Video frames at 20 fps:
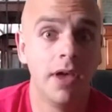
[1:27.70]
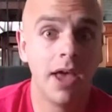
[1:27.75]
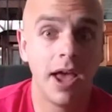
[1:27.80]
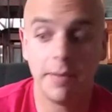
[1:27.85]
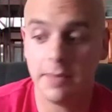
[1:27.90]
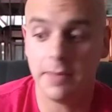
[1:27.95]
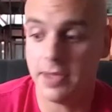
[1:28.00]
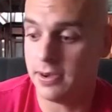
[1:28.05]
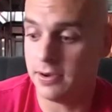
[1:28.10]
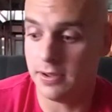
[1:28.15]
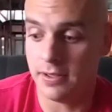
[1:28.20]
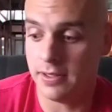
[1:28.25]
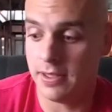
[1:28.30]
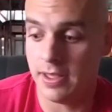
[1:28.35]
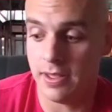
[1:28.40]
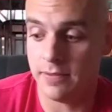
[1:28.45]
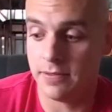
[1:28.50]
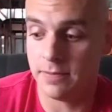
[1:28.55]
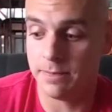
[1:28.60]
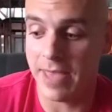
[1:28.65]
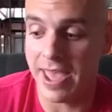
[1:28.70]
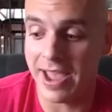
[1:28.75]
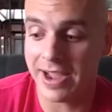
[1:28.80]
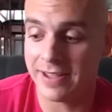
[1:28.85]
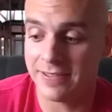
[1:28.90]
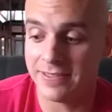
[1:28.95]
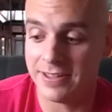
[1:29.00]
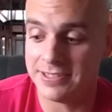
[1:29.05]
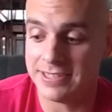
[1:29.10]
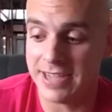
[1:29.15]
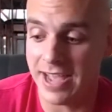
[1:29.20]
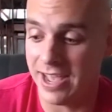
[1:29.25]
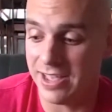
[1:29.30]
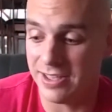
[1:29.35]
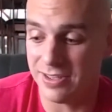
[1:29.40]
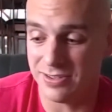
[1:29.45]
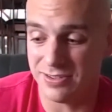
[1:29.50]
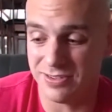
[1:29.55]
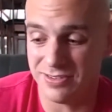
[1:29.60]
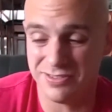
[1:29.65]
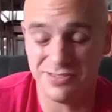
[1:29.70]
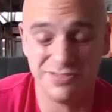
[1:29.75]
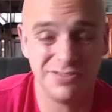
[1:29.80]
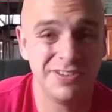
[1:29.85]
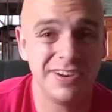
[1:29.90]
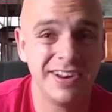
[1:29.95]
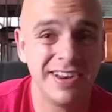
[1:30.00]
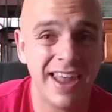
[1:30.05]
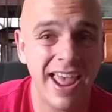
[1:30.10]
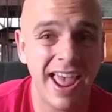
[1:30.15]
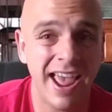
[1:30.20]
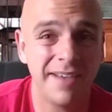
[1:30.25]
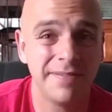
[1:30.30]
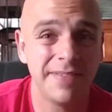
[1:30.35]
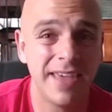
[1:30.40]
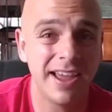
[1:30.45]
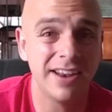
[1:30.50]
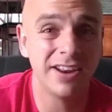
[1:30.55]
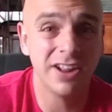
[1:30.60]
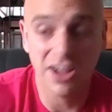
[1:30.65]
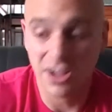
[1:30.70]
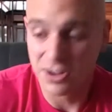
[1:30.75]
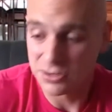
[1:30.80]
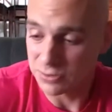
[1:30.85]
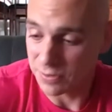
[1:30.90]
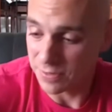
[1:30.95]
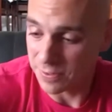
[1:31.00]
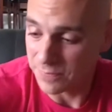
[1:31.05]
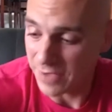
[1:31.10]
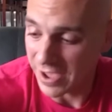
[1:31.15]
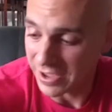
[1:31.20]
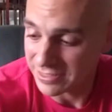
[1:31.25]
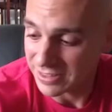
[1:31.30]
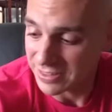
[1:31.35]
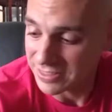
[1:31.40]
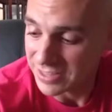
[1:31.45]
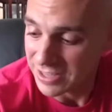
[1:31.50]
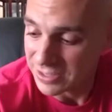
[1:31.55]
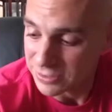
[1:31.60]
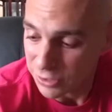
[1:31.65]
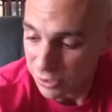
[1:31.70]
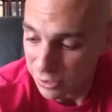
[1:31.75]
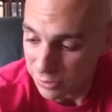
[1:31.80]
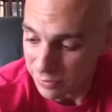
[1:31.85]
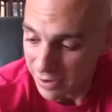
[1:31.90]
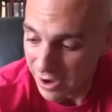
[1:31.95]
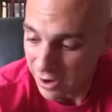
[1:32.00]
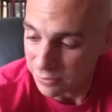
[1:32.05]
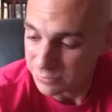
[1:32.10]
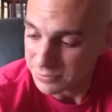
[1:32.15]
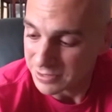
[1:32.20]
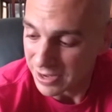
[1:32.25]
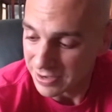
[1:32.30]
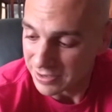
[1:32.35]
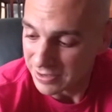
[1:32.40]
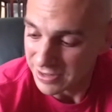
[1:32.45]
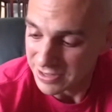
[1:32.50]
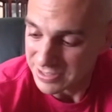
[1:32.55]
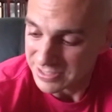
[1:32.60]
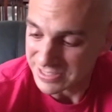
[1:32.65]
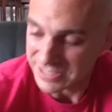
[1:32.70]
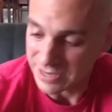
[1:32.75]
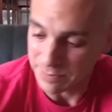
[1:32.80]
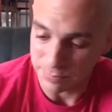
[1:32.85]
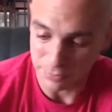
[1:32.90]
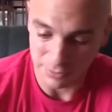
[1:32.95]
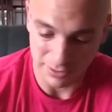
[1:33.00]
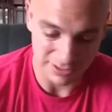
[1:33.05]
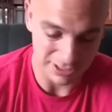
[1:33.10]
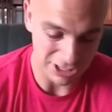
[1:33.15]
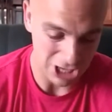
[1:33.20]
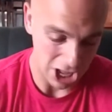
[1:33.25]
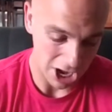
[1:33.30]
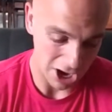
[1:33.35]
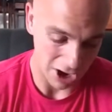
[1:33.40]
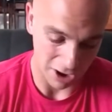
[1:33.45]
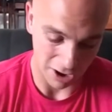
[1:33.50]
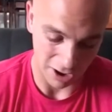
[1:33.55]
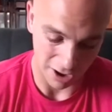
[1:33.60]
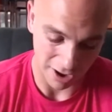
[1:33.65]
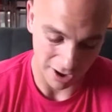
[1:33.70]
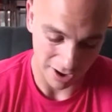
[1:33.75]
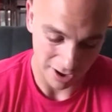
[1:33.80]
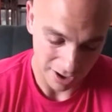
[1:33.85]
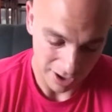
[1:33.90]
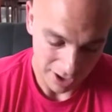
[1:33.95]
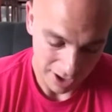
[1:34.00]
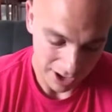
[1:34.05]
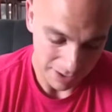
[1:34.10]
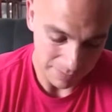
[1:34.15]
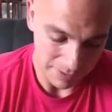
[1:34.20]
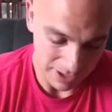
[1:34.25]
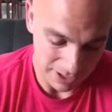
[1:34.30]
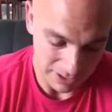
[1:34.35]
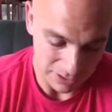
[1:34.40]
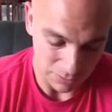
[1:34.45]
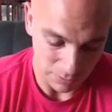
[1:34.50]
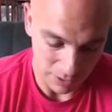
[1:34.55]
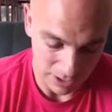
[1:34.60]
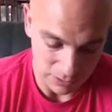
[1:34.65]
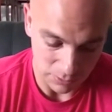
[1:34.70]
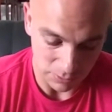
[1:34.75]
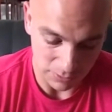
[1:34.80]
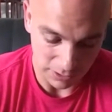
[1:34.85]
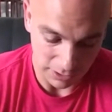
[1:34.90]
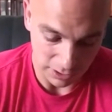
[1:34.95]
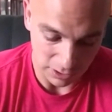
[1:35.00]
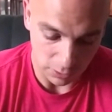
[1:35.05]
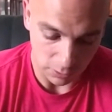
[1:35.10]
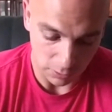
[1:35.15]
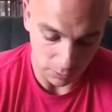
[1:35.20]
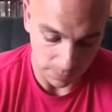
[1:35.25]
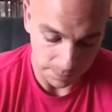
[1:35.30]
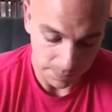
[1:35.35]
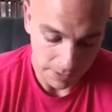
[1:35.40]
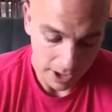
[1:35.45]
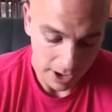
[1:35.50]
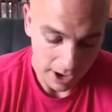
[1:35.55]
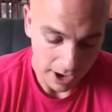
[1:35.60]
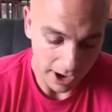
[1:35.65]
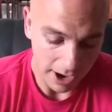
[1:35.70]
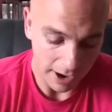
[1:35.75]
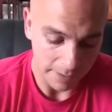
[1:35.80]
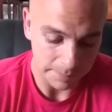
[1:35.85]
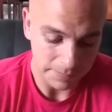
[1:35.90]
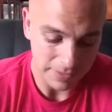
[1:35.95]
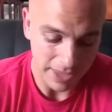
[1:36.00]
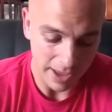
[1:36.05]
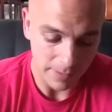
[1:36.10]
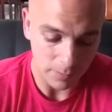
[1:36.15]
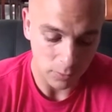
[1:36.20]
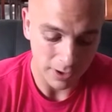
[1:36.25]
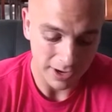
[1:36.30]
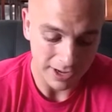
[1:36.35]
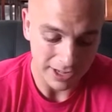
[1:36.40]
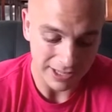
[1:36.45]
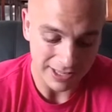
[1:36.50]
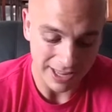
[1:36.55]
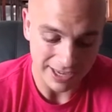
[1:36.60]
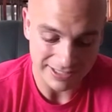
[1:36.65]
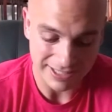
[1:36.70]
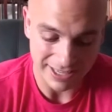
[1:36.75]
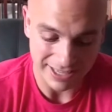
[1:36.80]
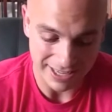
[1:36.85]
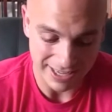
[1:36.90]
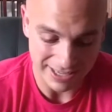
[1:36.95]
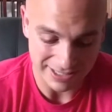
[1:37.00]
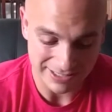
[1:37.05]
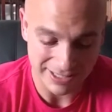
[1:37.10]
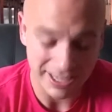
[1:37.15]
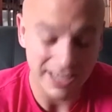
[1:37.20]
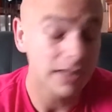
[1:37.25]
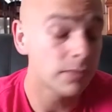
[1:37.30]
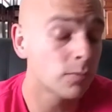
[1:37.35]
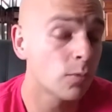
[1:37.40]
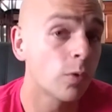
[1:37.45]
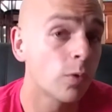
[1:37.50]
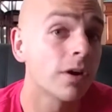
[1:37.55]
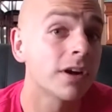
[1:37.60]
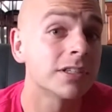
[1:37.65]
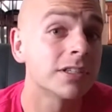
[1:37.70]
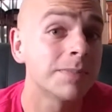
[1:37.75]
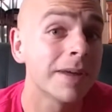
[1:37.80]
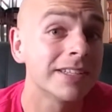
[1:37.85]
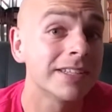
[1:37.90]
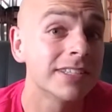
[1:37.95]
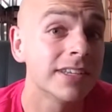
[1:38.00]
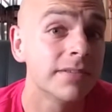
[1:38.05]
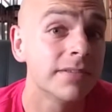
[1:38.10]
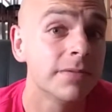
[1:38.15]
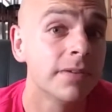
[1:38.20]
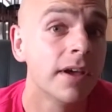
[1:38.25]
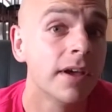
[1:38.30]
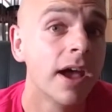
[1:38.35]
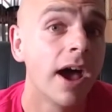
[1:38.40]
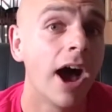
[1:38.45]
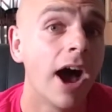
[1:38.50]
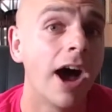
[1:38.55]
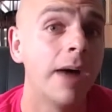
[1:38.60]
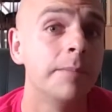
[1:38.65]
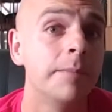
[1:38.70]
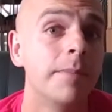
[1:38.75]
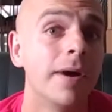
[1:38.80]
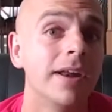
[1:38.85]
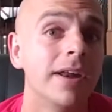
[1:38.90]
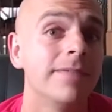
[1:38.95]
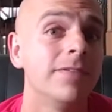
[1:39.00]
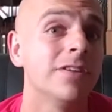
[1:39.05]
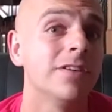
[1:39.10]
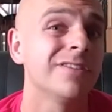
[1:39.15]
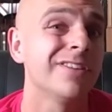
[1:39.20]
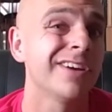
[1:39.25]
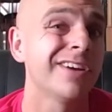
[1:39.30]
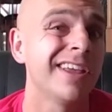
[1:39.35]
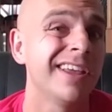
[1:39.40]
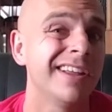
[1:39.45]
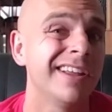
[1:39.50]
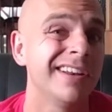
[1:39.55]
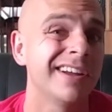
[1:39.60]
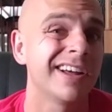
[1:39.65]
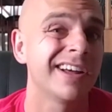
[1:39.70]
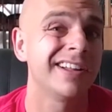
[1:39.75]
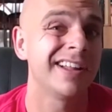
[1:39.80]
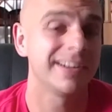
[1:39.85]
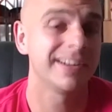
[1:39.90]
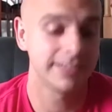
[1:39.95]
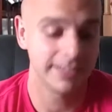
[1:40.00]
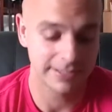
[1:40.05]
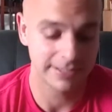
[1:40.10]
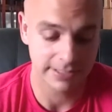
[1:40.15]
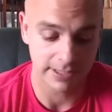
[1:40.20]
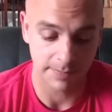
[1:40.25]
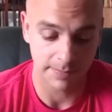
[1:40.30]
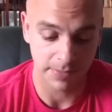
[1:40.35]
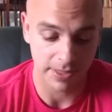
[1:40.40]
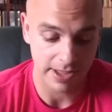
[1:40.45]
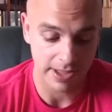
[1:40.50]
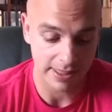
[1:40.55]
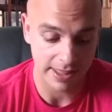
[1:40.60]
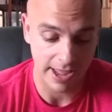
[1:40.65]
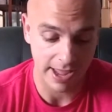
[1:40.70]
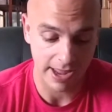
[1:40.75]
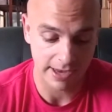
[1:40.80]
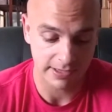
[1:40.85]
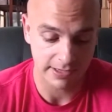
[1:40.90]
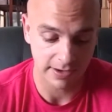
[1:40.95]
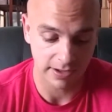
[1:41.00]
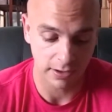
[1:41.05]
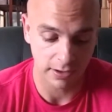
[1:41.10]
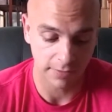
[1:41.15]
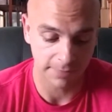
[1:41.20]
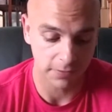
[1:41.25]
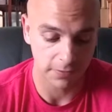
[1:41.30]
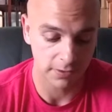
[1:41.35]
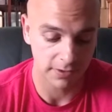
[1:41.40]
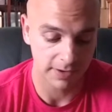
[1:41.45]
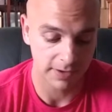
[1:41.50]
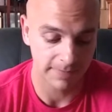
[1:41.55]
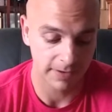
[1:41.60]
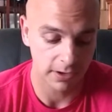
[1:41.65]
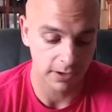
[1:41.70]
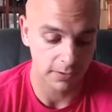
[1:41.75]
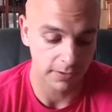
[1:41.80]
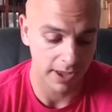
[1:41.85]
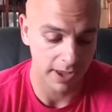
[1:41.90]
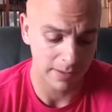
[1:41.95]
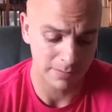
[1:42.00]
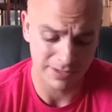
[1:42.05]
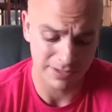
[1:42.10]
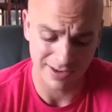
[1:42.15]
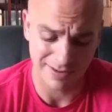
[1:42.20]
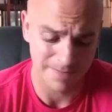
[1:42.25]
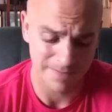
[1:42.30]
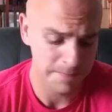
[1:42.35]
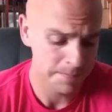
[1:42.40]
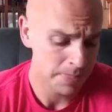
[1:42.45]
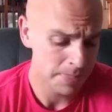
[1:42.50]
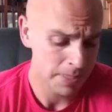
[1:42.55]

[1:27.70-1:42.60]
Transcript: I mean, back in the day, you didn't have that. So the fact that these are around, and as simple as they are, I mean, it's really cool. Game Boy collecting is getting more expensive, but if you're looking into collecting something that, you know, if you're into video games and